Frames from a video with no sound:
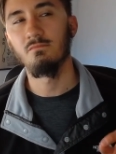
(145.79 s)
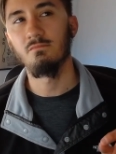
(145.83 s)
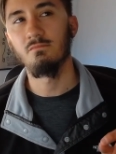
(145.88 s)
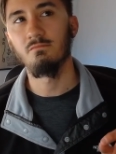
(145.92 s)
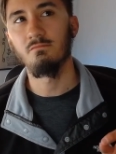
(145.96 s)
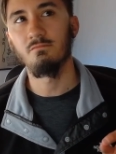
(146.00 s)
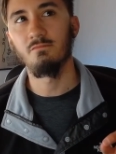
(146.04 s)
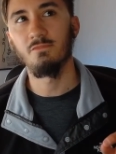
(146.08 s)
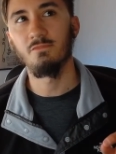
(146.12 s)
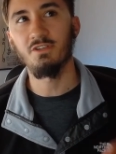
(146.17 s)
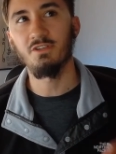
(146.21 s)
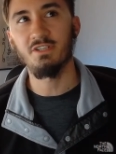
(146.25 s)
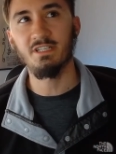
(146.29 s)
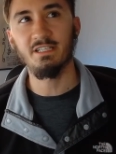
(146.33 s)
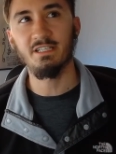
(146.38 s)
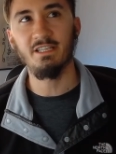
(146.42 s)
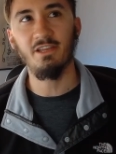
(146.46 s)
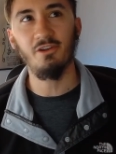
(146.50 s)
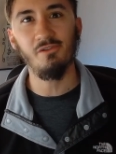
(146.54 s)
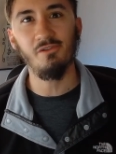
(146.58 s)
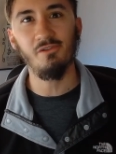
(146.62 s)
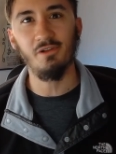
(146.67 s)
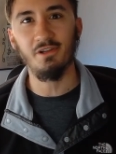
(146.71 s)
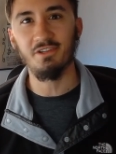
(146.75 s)
there's
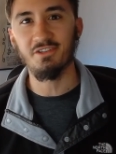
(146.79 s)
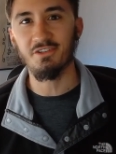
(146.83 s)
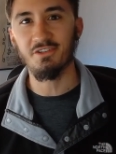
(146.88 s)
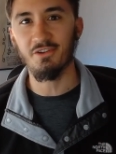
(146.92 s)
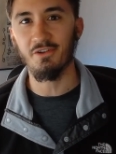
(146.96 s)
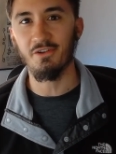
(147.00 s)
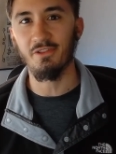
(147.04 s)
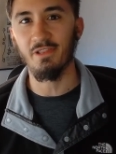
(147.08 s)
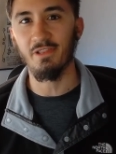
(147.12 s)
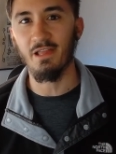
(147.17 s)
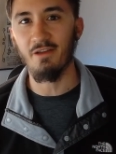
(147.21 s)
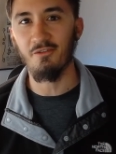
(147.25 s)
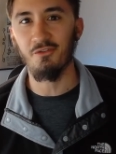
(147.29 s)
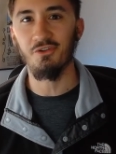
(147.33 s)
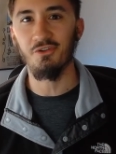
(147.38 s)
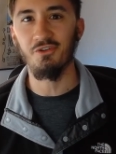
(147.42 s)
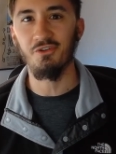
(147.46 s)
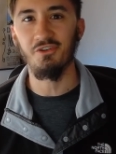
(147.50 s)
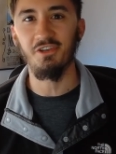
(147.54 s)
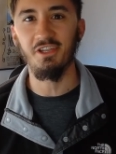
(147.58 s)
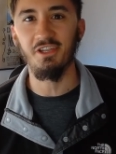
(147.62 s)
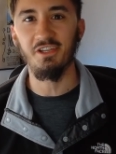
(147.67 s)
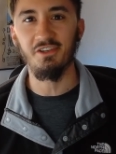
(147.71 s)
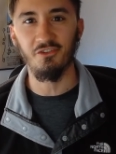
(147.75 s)
still a certain level you
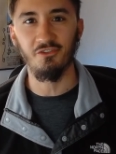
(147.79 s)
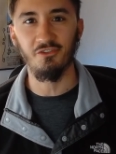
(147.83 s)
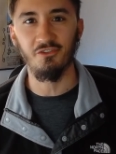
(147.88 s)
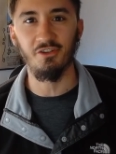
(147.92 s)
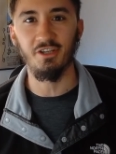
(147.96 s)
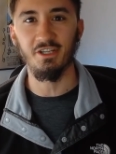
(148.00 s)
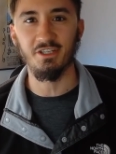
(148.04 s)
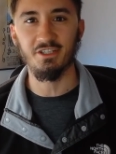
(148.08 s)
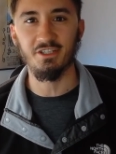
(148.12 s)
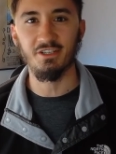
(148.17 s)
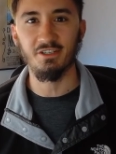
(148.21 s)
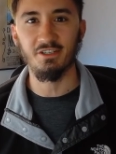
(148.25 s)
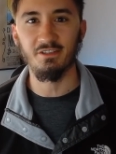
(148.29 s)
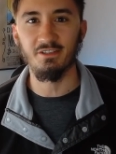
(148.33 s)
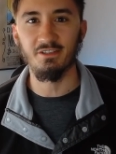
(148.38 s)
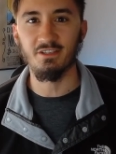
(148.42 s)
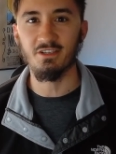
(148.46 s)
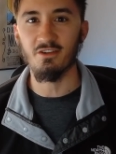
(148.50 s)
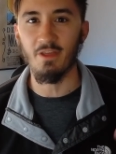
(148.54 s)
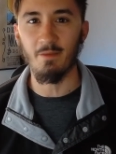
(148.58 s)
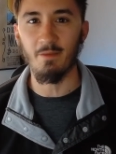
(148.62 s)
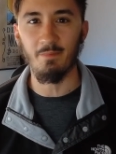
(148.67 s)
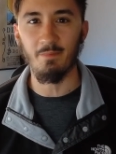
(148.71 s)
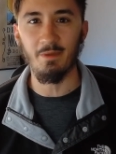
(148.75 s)
need to reach so
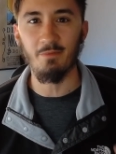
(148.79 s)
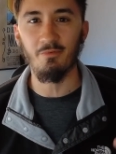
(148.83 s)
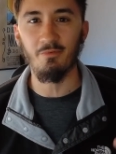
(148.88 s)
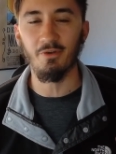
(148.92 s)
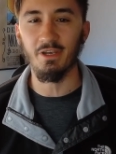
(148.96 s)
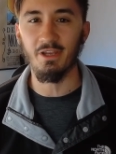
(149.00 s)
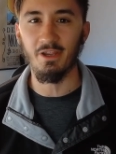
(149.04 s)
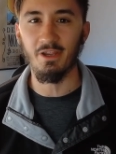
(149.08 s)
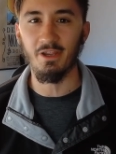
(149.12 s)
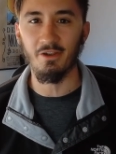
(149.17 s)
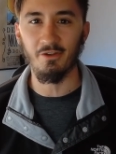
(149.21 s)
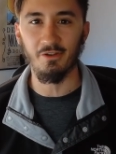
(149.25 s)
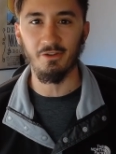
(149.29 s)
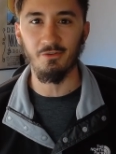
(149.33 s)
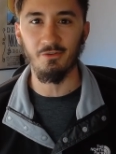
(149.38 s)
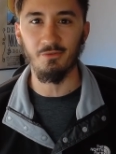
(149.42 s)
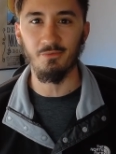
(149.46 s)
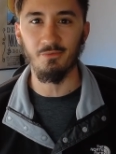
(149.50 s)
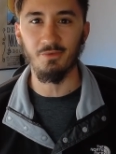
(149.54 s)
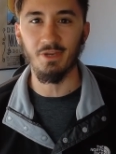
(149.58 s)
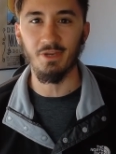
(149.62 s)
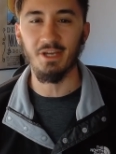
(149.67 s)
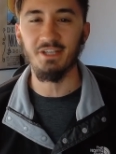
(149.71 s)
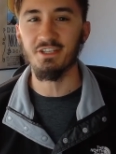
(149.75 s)
that people can hear you
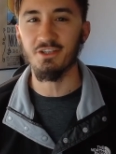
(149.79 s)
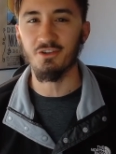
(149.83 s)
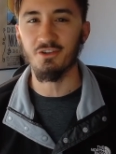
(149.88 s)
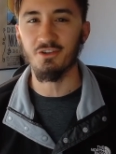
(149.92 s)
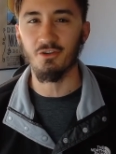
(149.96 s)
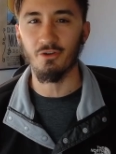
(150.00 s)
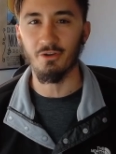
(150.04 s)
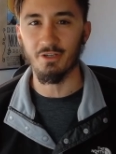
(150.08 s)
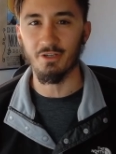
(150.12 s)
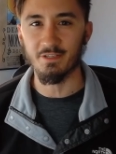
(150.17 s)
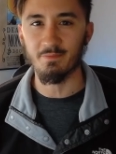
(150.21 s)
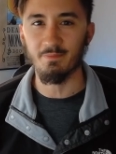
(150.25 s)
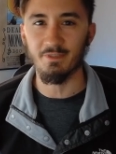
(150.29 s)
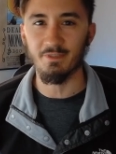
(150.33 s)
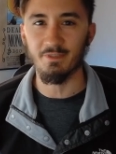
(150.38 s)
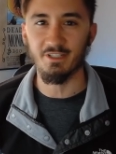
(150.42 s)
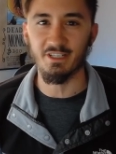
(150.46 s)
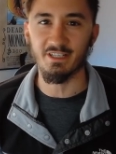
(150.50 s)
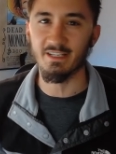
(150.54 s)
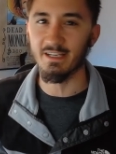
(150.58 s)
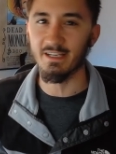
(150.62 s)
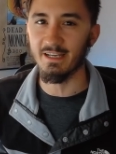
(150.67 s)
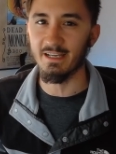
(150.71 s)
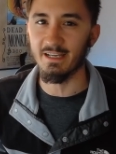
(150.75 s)
nice and crisp,
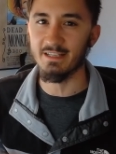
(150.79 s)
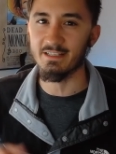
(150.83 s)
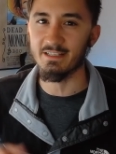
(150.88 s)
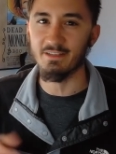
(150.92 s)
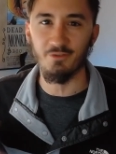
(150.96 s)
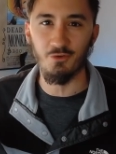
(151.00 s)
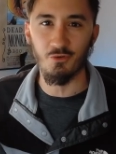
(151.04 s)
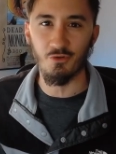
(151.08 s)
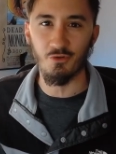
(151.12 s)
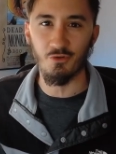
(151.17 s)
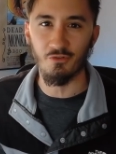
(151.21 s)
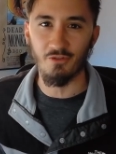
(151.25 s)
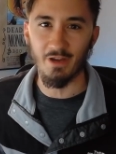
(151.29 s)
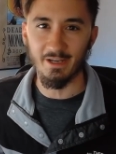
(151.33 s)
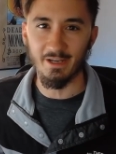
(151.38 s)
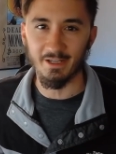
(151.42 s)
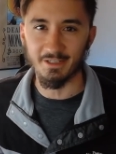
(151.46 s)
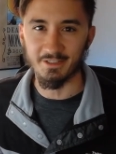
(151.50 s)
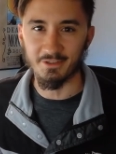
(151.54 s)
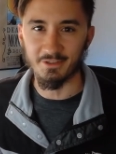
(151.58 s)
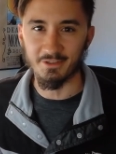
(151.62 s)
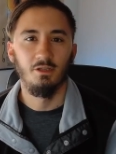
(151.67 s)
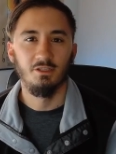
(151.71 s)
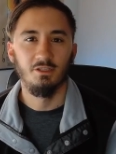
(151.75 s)
just like as if you were right
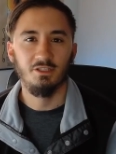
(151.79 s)
next to them.